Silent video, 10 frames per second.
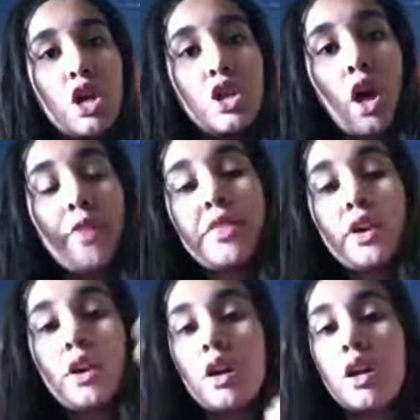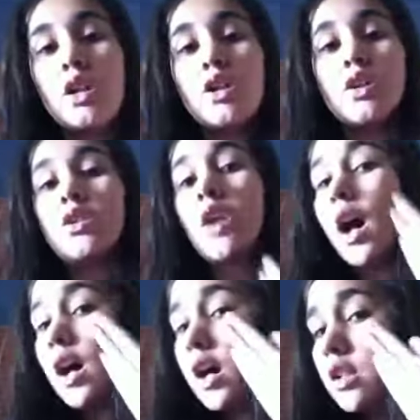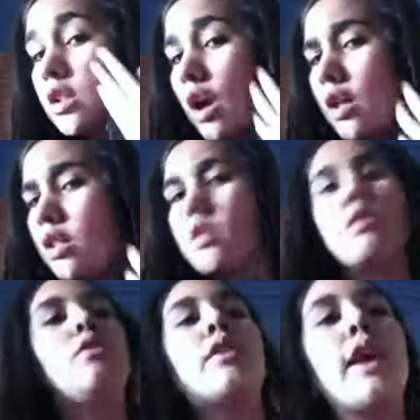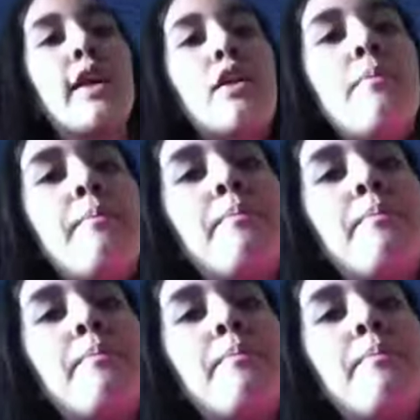not okay, here.